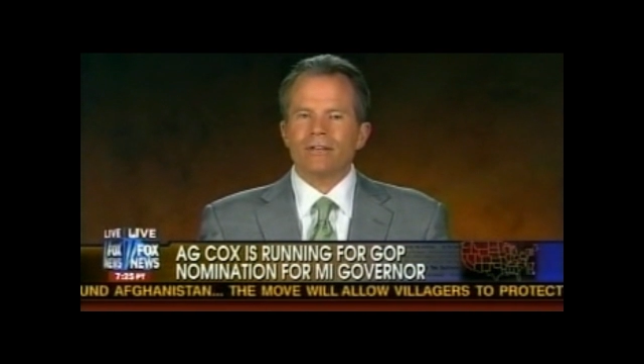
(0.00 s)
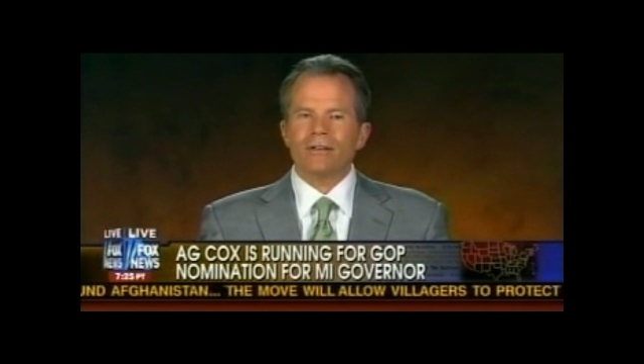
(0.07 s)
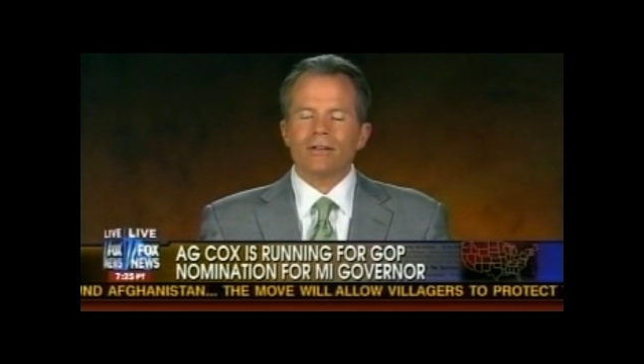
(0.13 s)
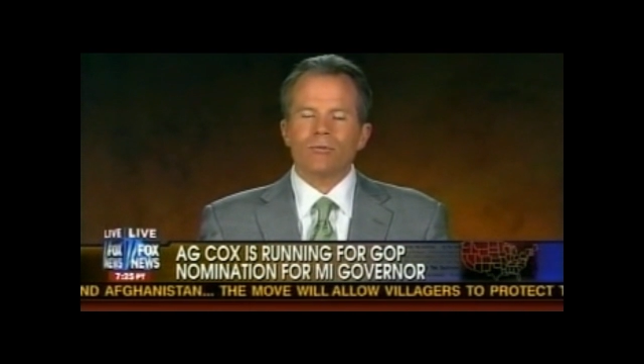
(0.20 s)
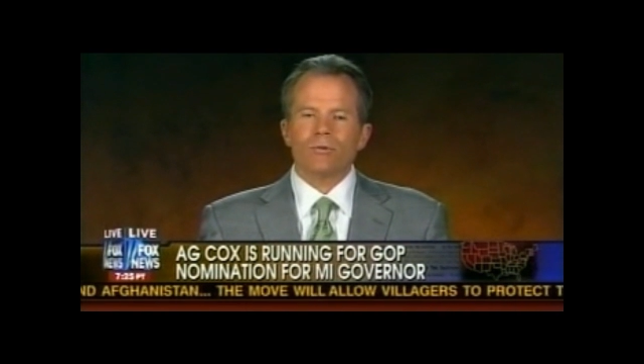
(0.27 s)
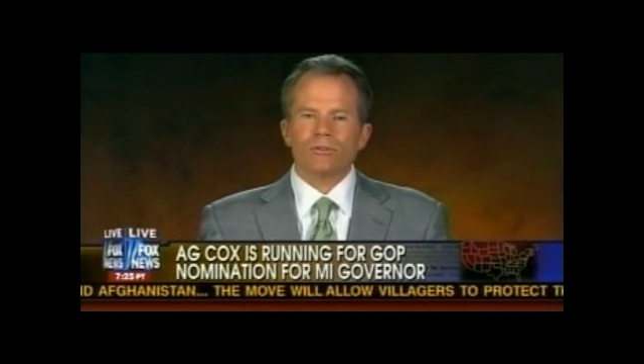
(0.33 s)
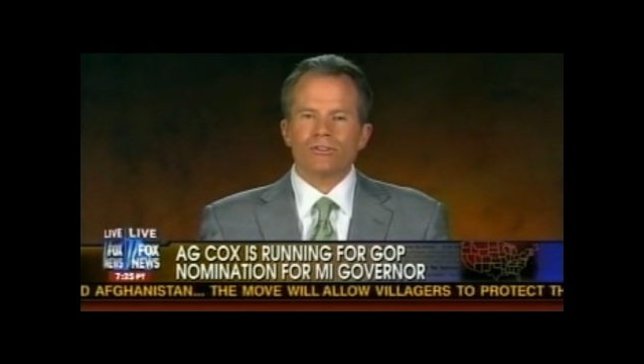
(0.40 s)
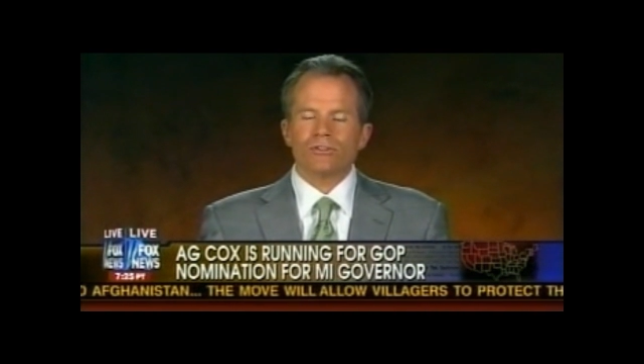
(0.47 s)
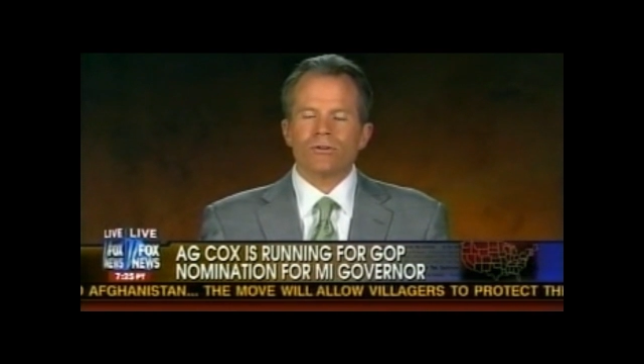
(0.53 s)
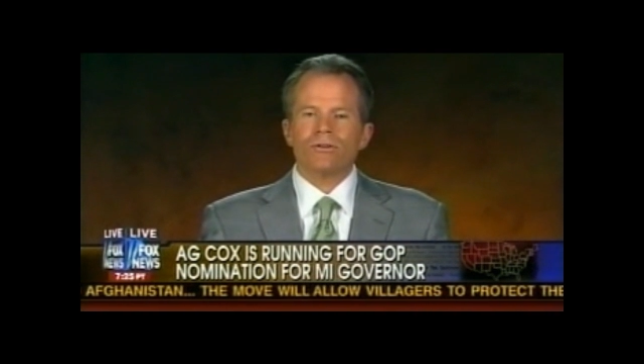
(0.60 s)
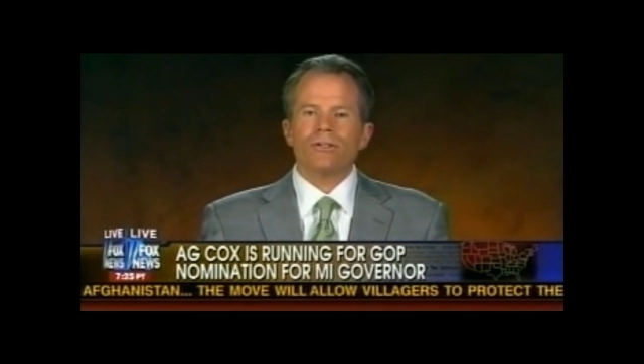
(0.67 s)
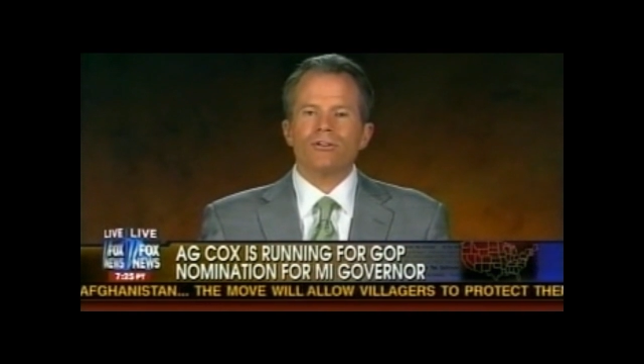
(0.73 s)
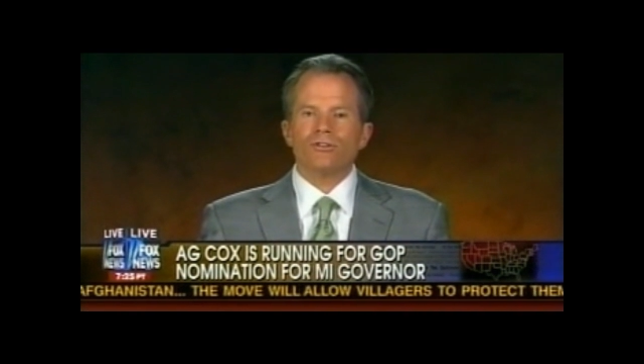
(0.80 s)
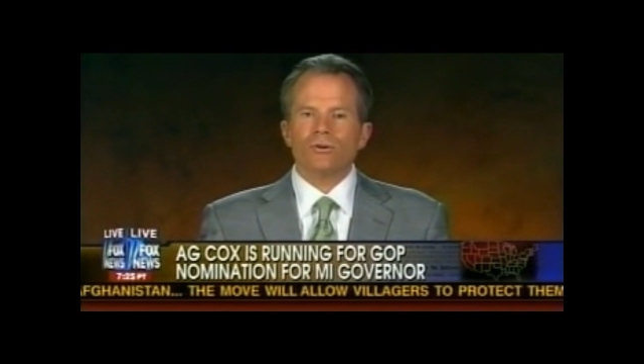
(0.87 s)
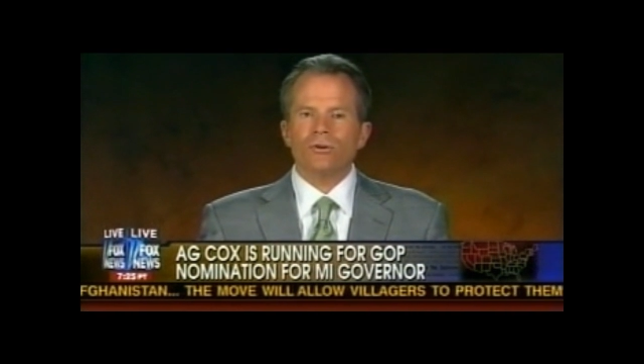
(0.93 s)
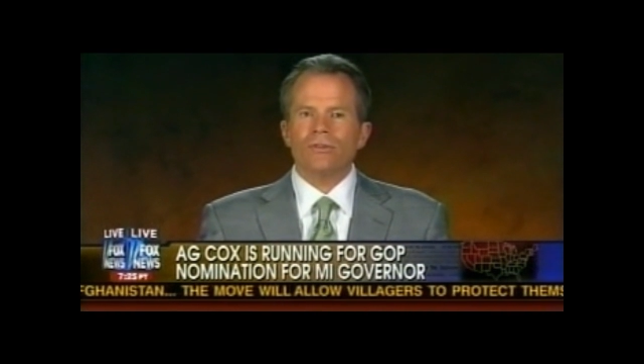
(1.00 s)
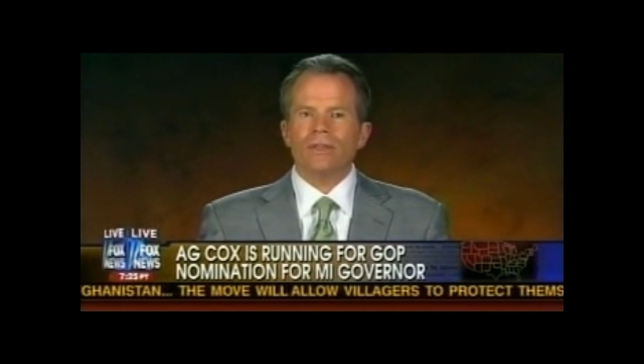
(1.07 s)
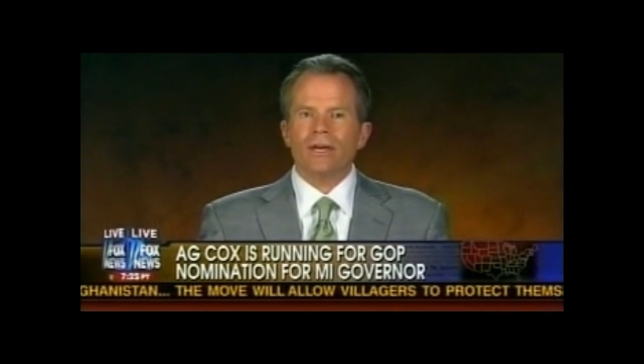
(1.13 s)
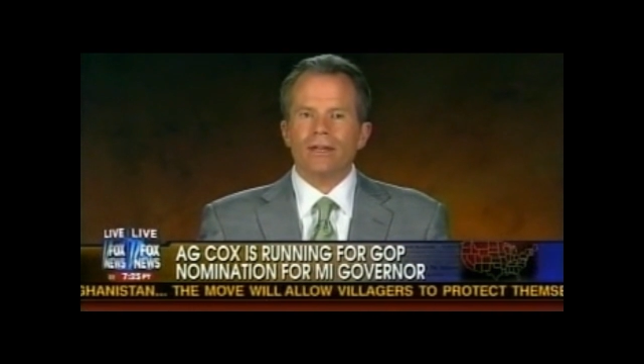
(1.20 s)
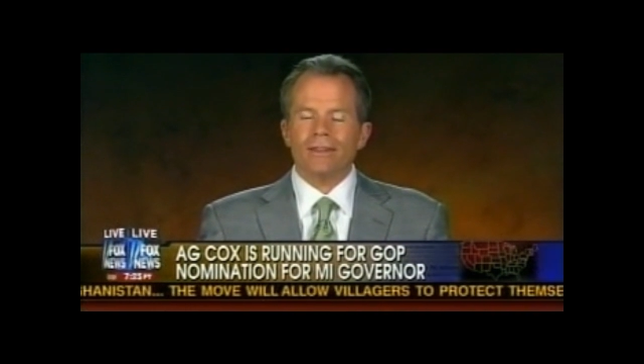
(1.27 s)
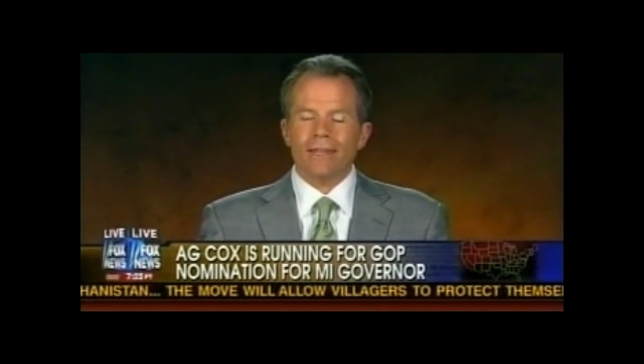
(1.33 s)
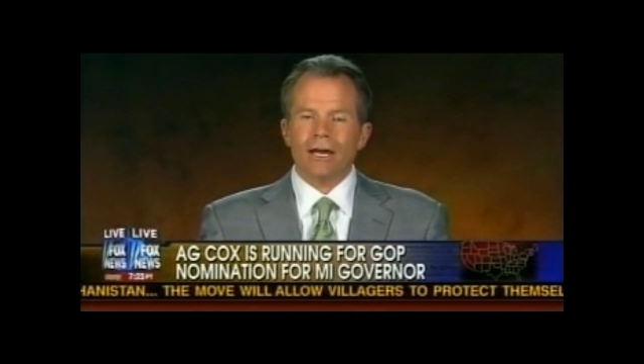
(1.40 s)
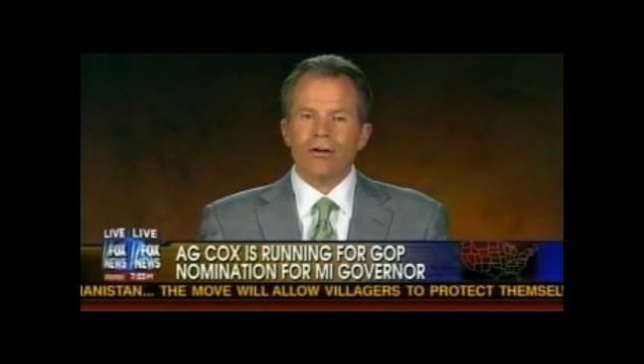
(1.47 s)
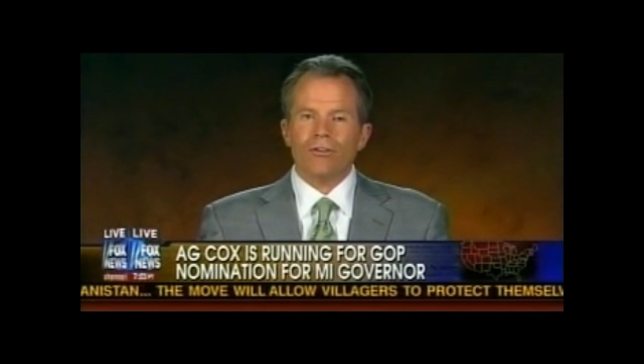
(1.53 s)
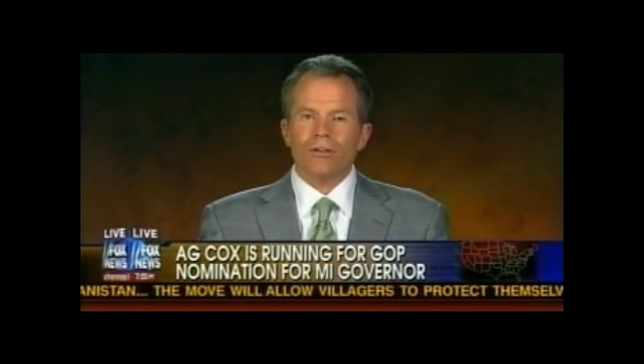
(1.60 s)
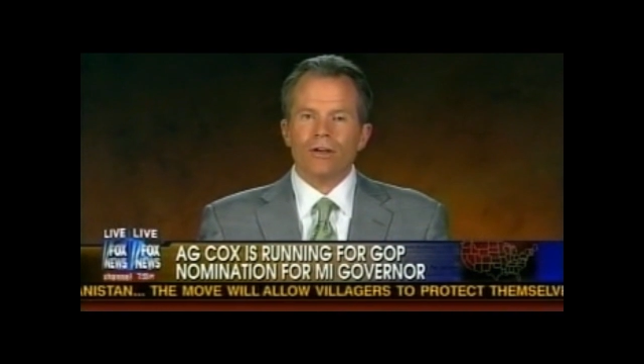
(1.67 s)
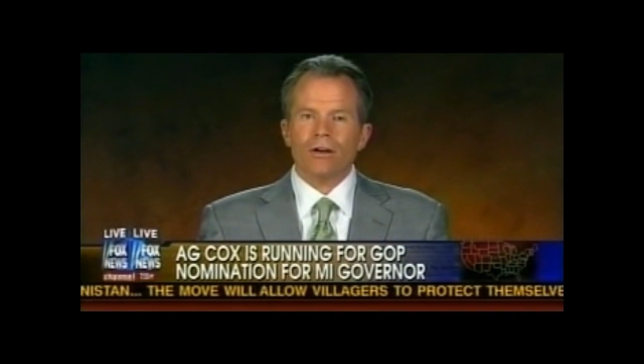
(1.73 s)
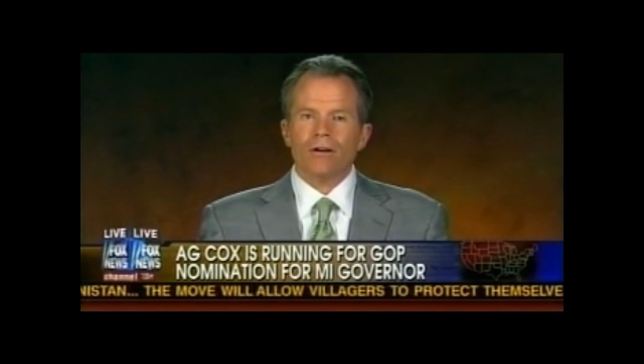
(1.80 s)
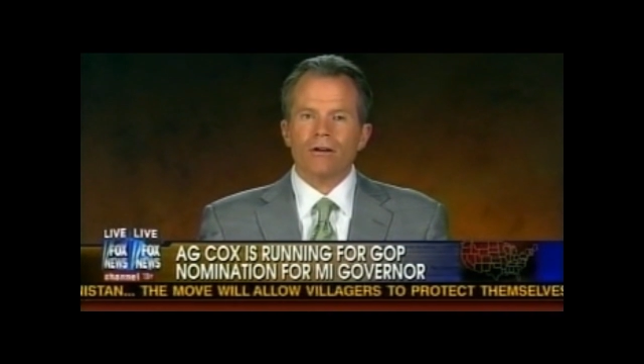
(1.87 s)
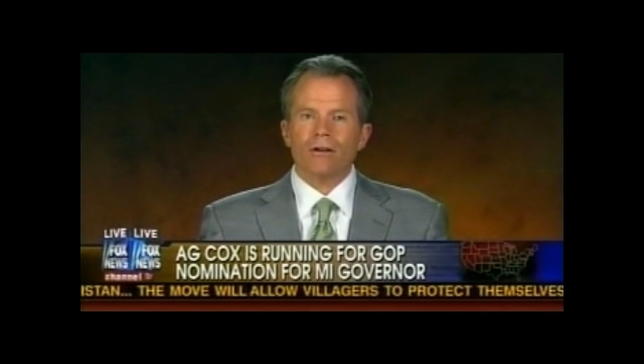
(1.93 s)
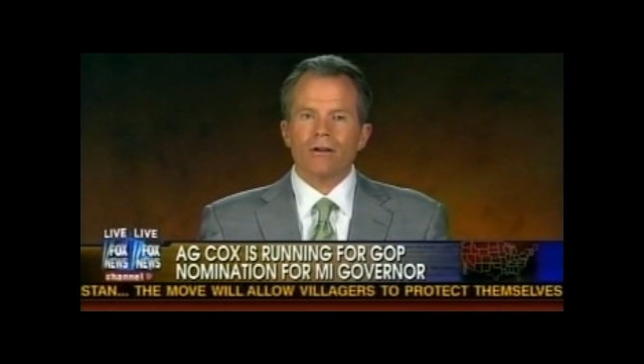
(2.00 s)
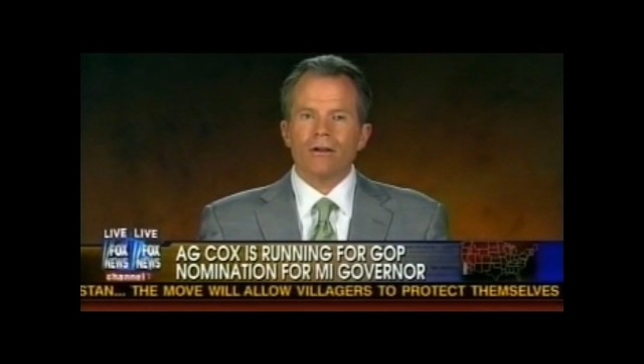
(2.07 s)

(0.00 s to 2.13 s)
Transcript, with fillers: and, and we're certainly doing that in health care